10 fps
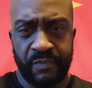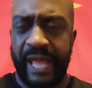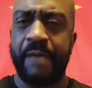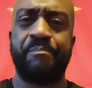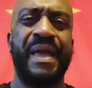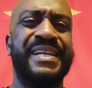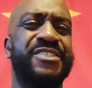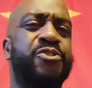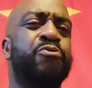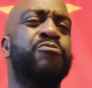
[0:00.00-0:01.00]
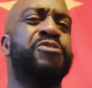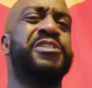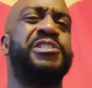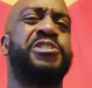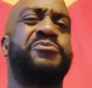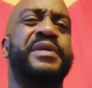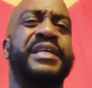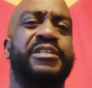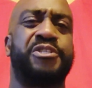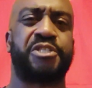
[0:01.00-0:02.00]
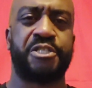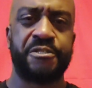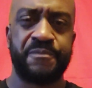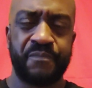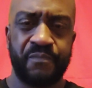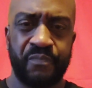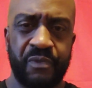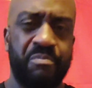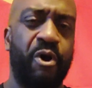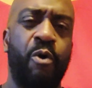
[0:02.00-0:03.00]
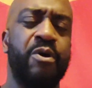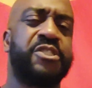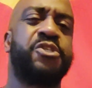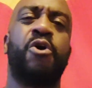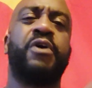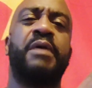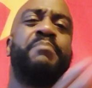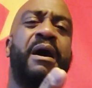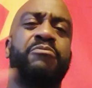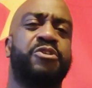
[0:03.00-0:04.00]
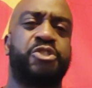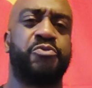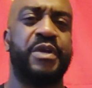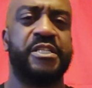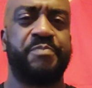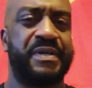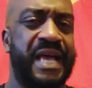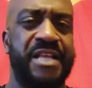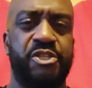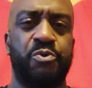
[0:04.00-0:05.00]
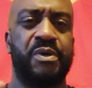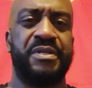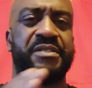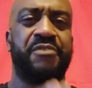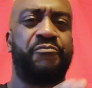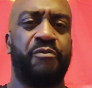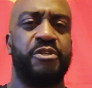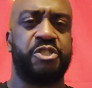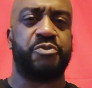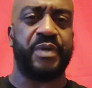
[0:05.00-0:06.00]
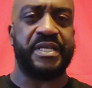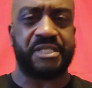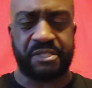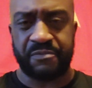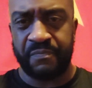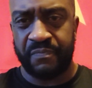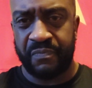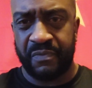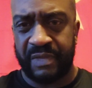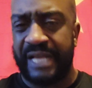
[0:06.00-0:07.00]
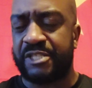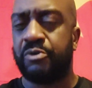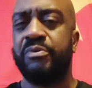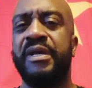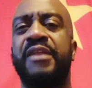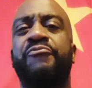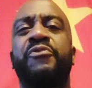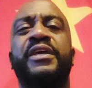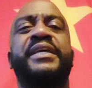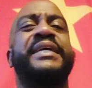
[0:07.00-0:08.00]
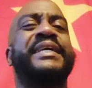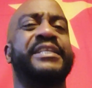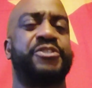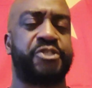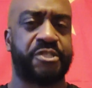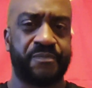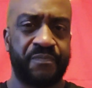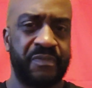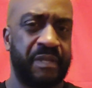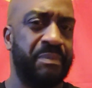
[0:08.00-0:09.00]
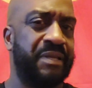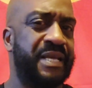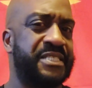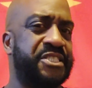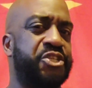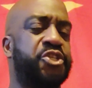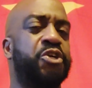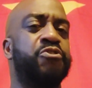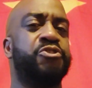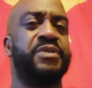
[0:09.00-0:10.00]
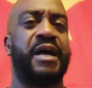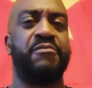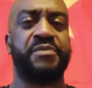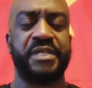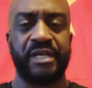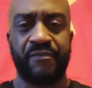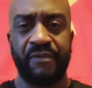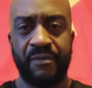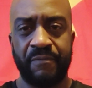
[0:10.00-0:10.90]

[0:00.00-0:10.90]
Ain't paying his dues to the streets. We're always talking about the streets, but not doing nothing for the streets. Not doing nothing for the kids, the molested children out there.